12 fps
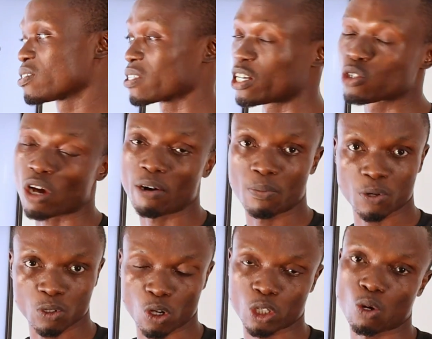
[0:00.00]
Sexual
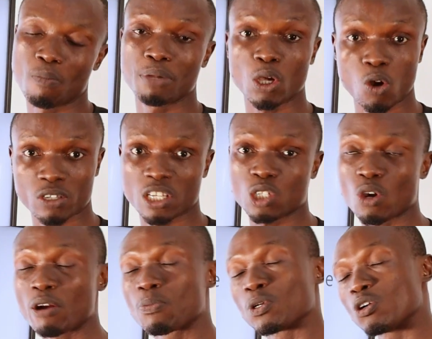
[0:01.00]
reproduction, because
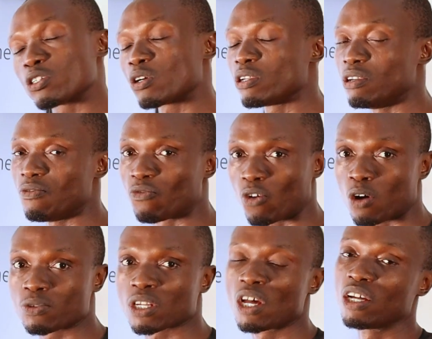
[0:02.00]
sexual reproduction
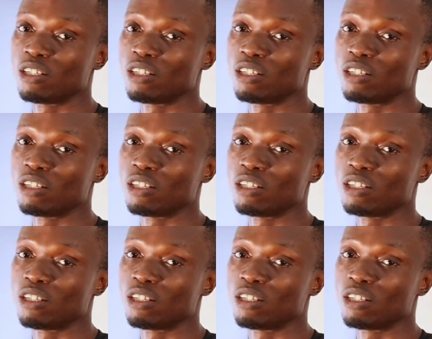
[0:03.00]
involves